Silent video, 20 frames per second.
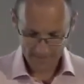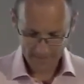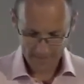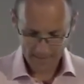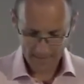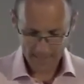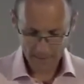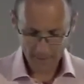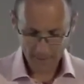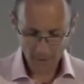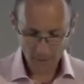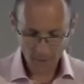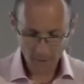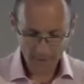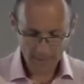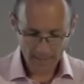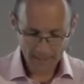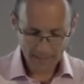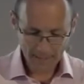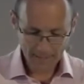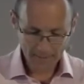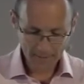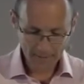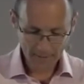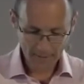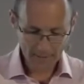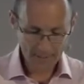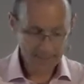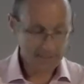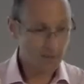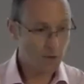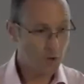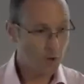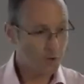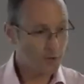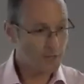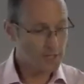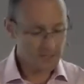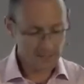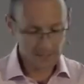As we saw in Acts 17, God
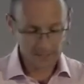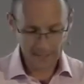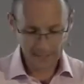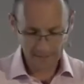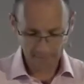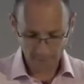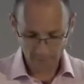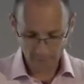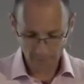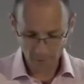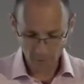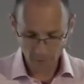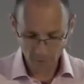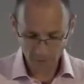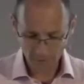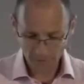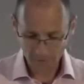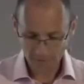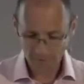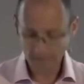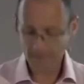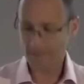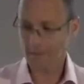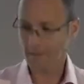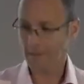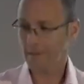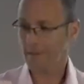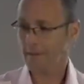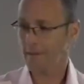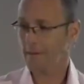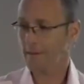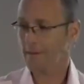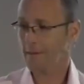is the giver of all good things.